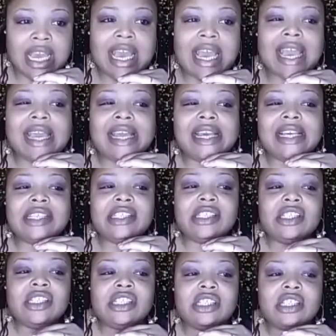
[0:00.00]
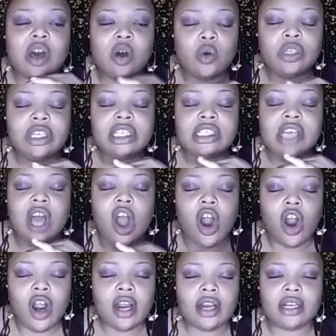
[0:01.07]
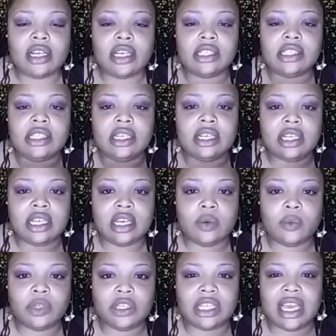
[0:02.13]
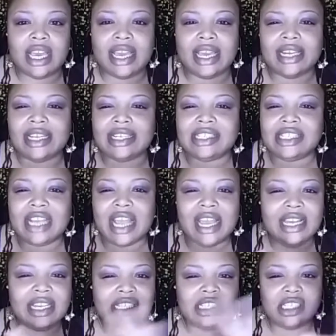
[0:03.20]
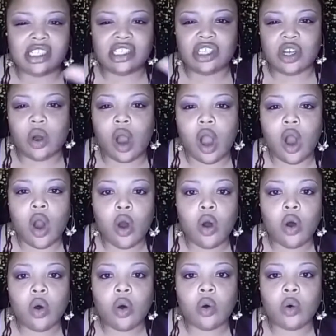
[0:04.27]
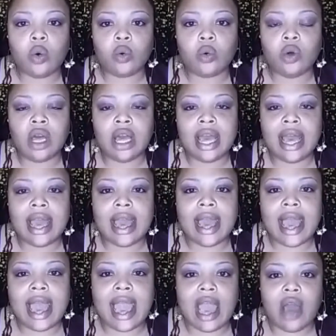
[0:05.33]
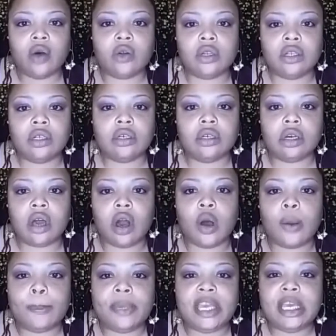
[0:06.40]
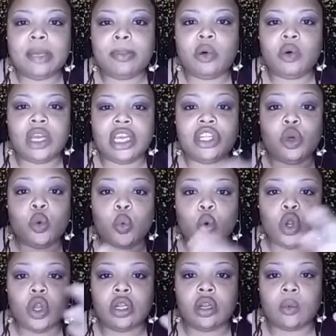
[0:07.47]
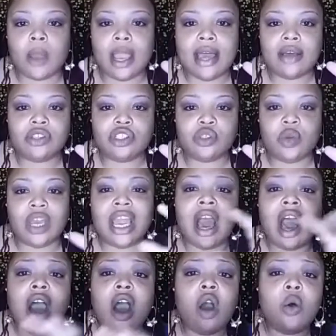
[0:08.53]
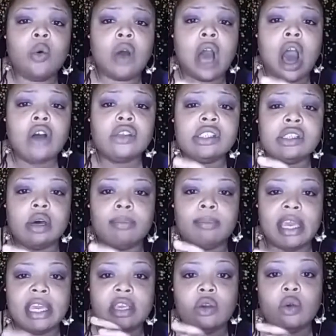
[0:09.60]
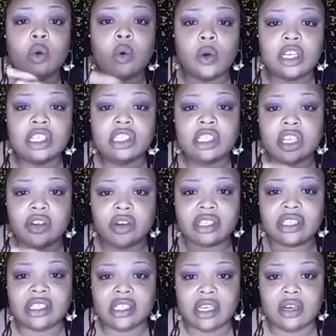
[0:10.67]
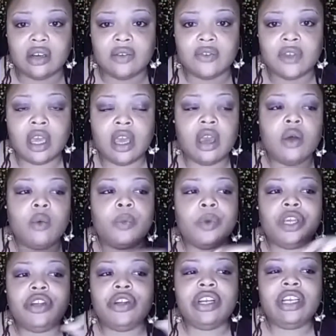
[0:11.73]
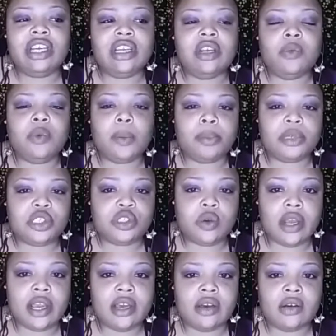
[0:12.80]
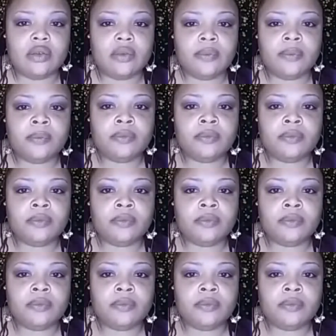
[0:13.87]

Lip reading: And it's so disheartening to deal with it. And it changes your whole outlook on people in the world around you. It all also make you question yourself. When you're dealing with betrayal,